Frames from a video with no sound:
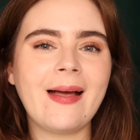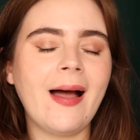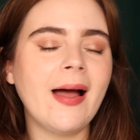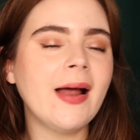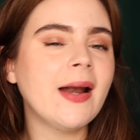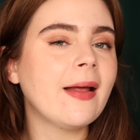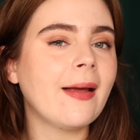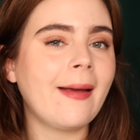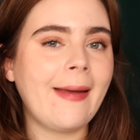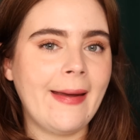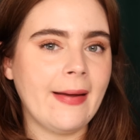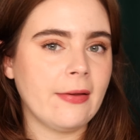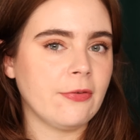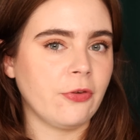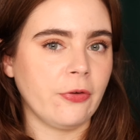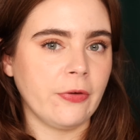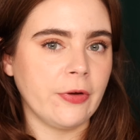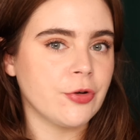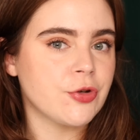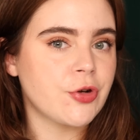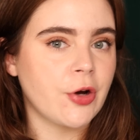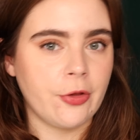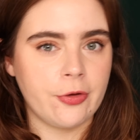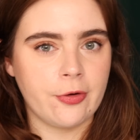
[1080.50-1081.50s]
kind of cancel
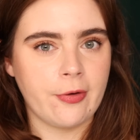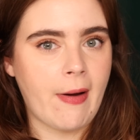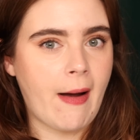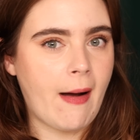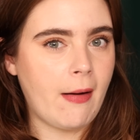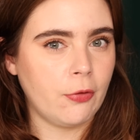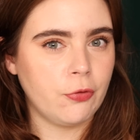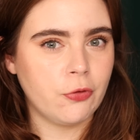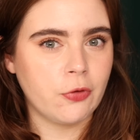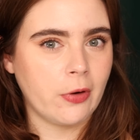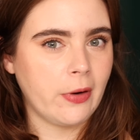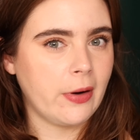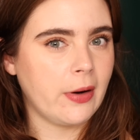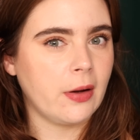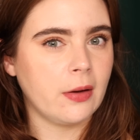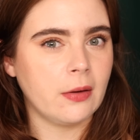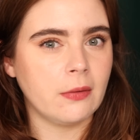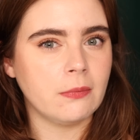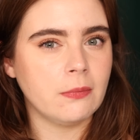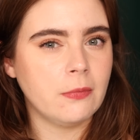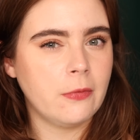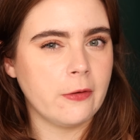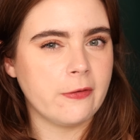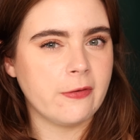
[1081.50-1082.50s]
each other out
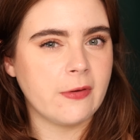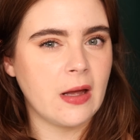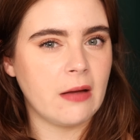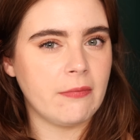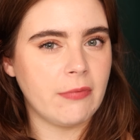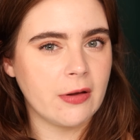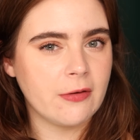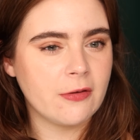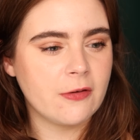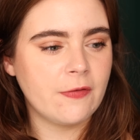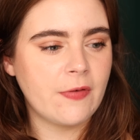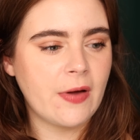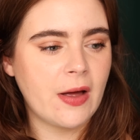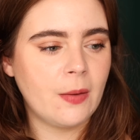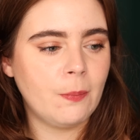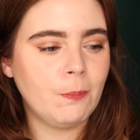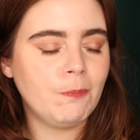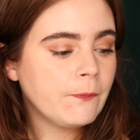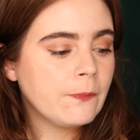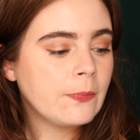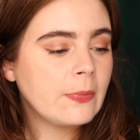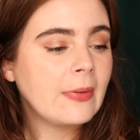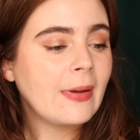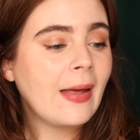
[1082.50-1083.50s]
during the savings event.
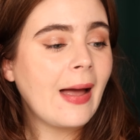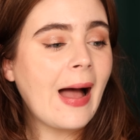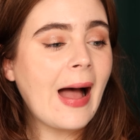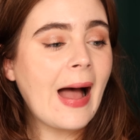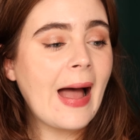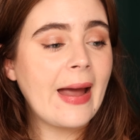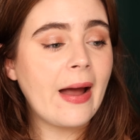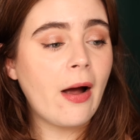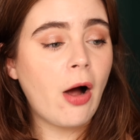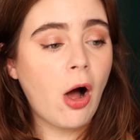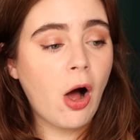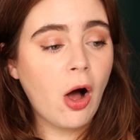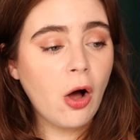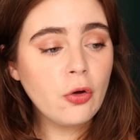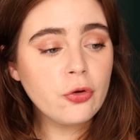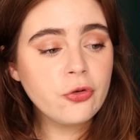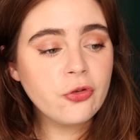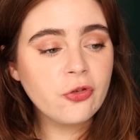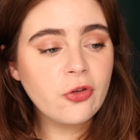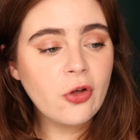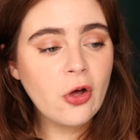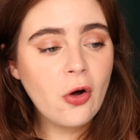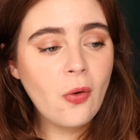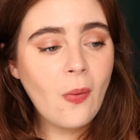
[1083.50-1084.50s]
I
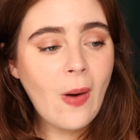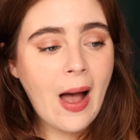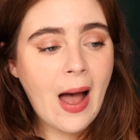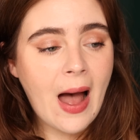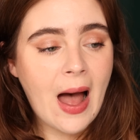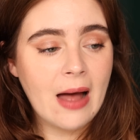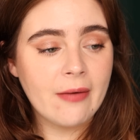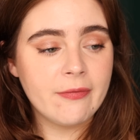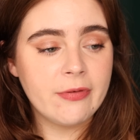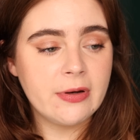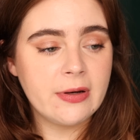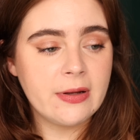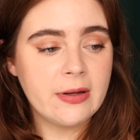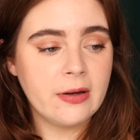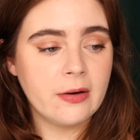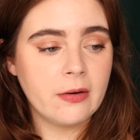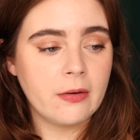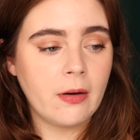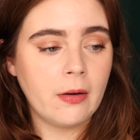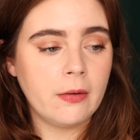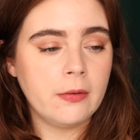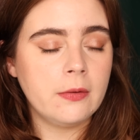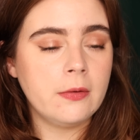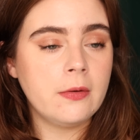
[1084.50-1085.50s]
also have in
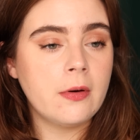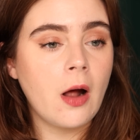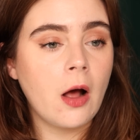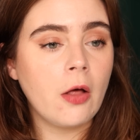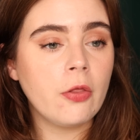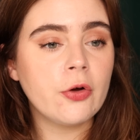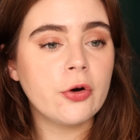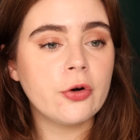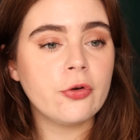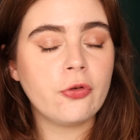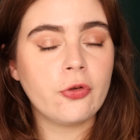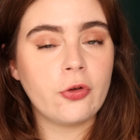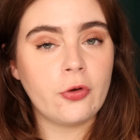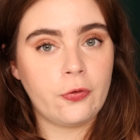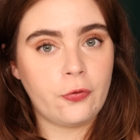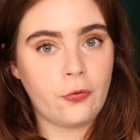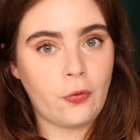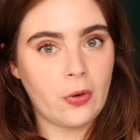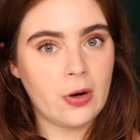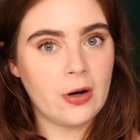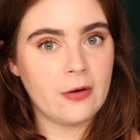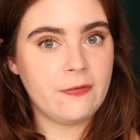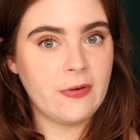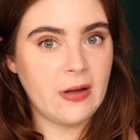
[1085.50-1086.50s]
here another
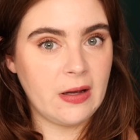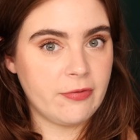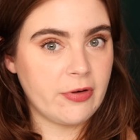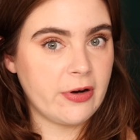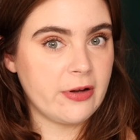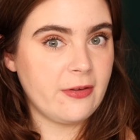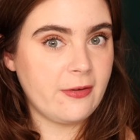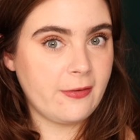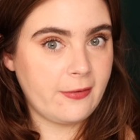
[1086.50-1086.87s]
Sephora favorite